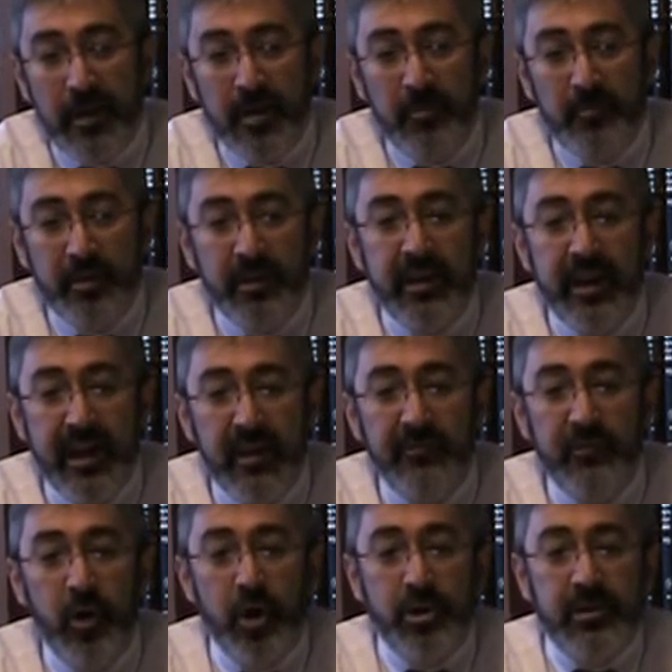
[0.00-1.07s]
Pirke
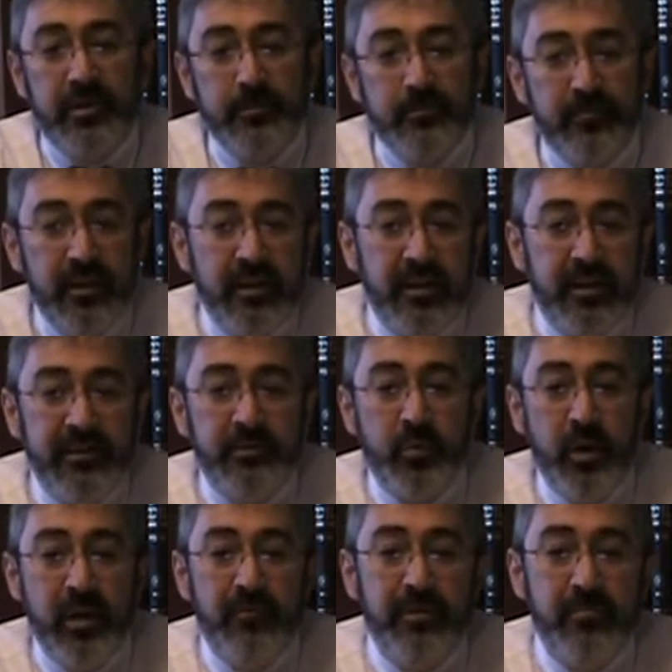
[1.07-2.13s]
Avoth is
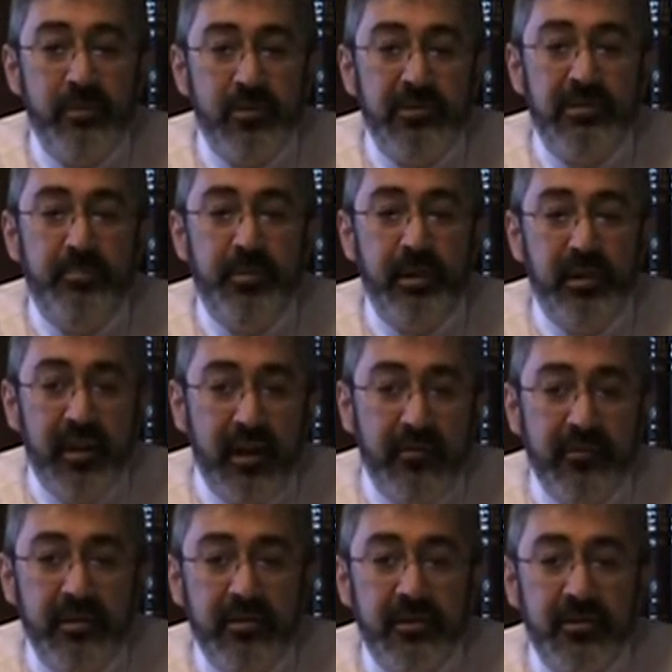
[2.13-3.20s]
one of the most
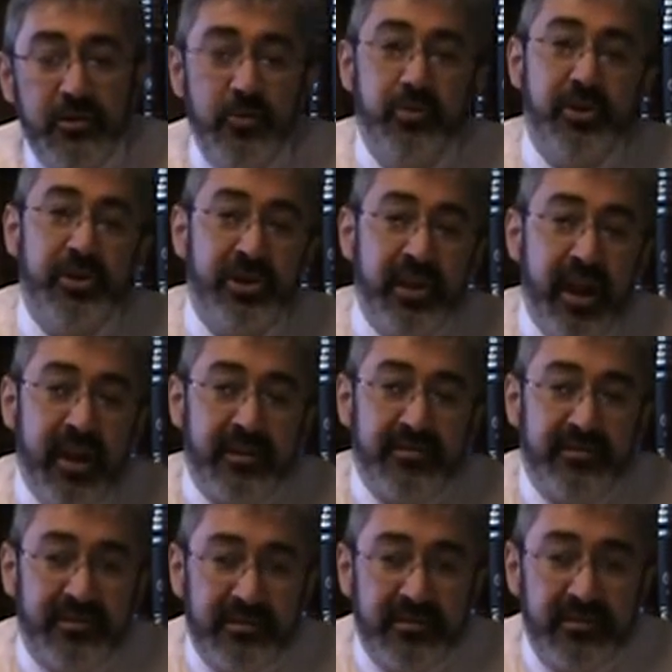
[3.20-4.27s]
beloved Jewish
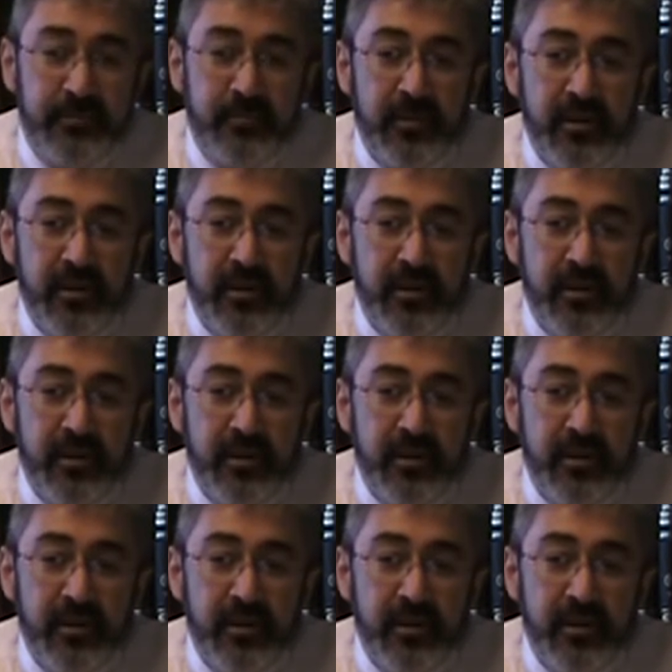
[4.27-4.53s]
texts.